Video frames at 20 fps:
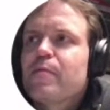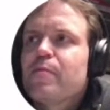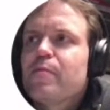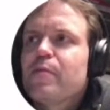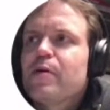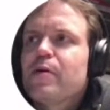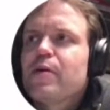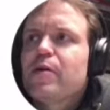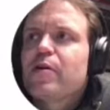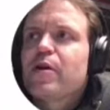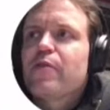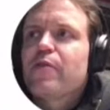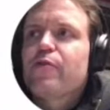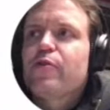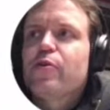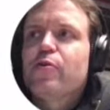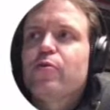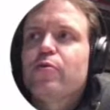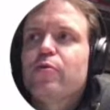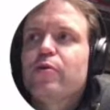a
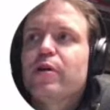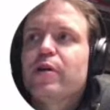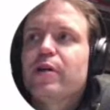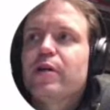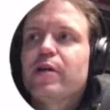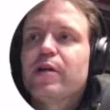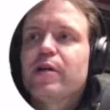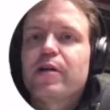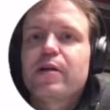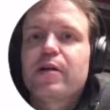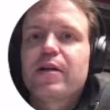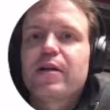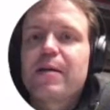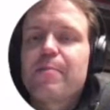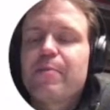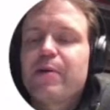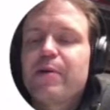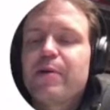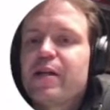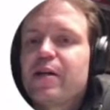few
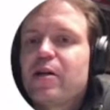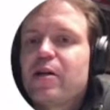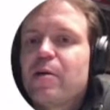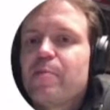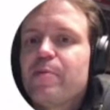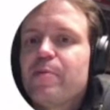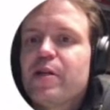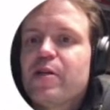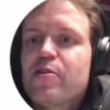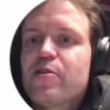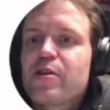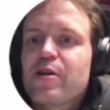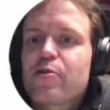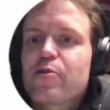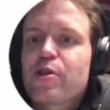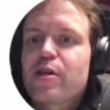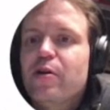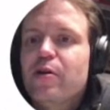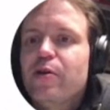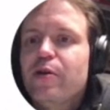camping gear companies now
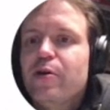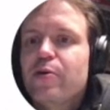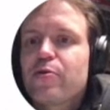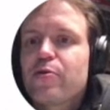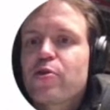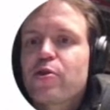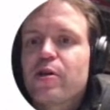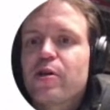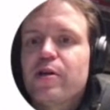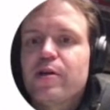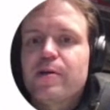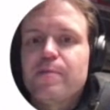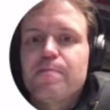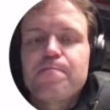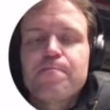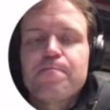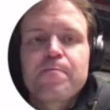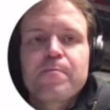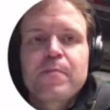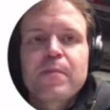sell those
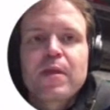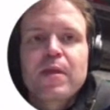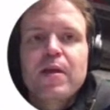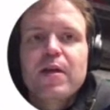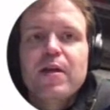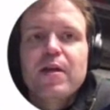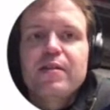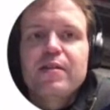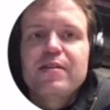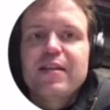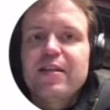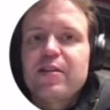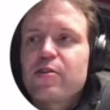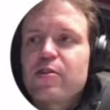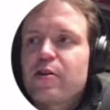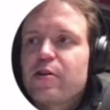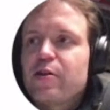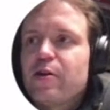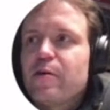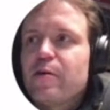tents
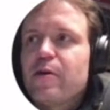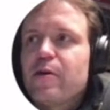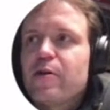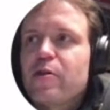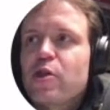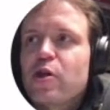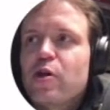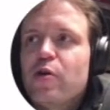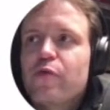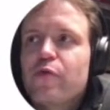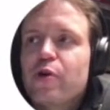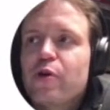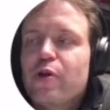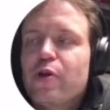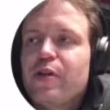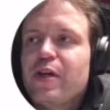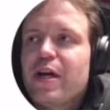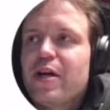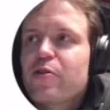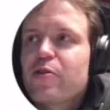that are silver on
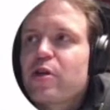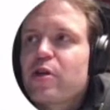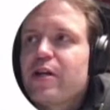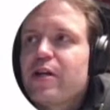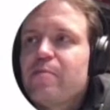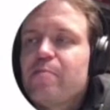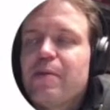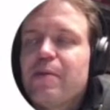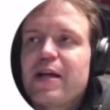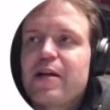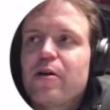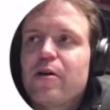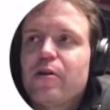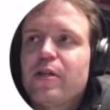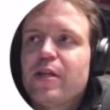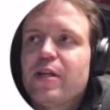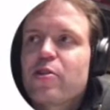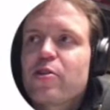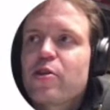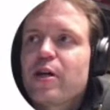the outside, black on
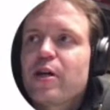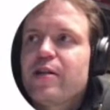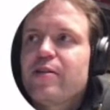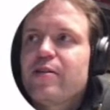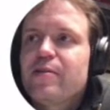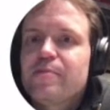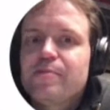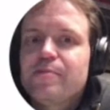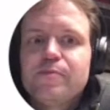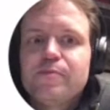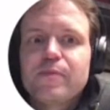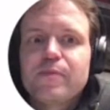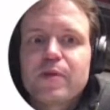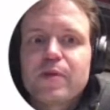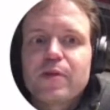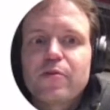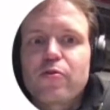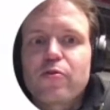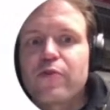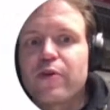the inside.
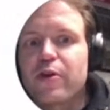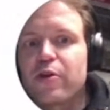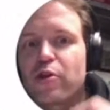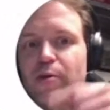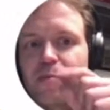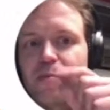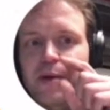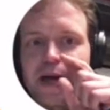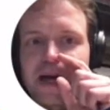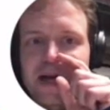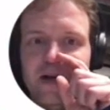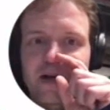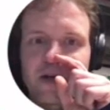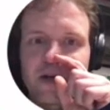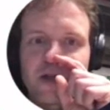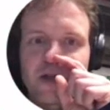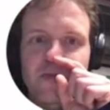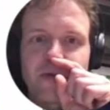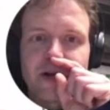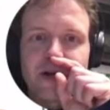Those Fresh and Black
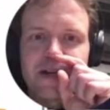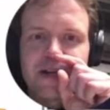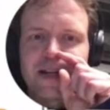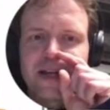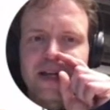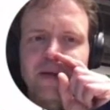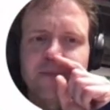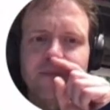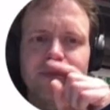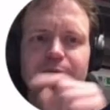is a brand name.